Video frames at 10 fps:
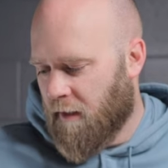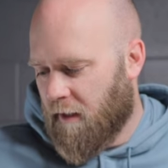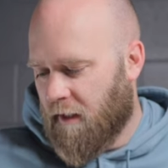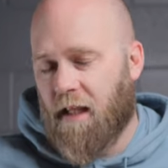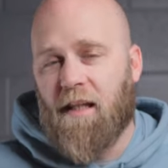
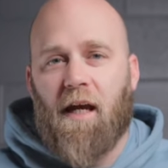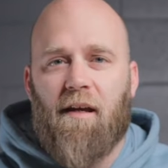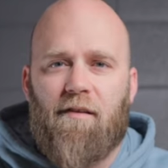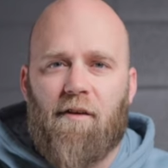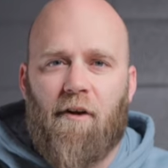and the
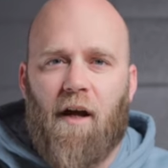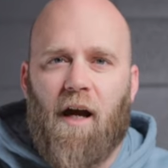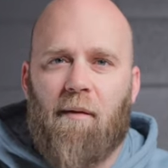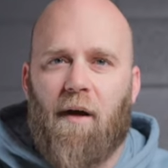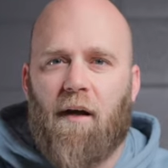A seven
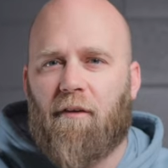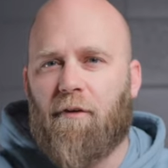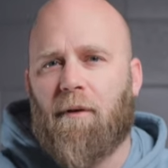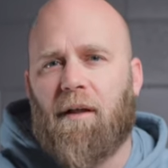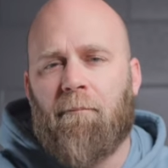R Mark
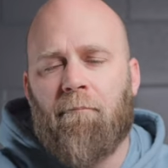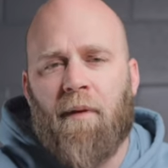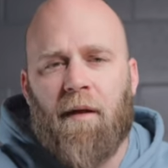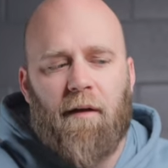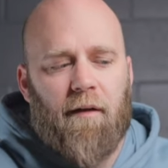three.
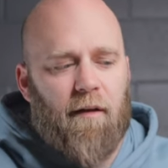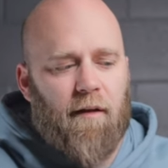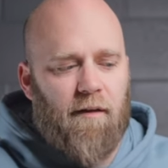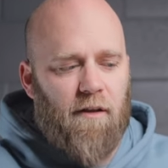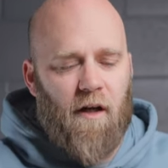
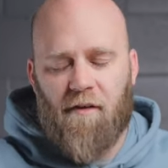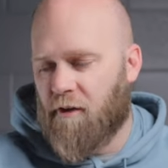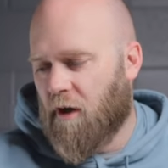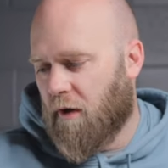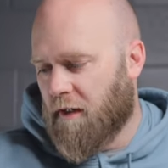Uh, you guys
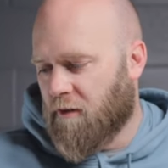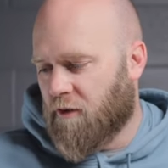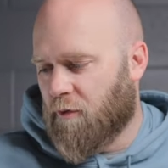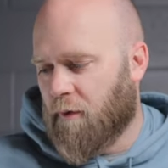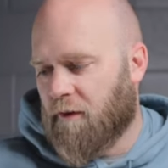know I
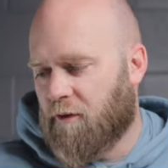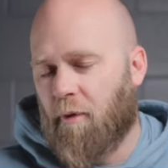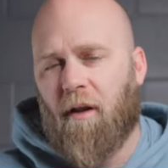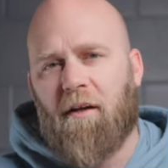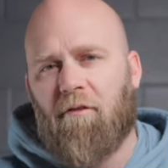just switched,
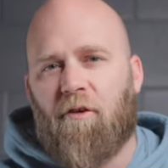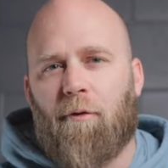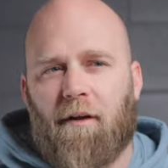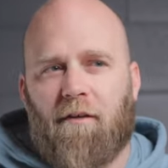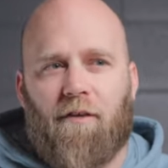well I haven't
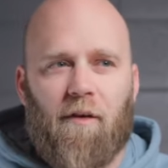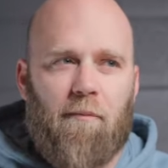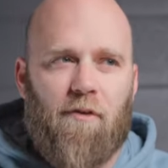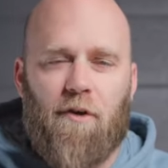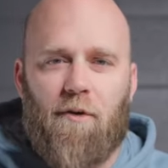switched because I'm still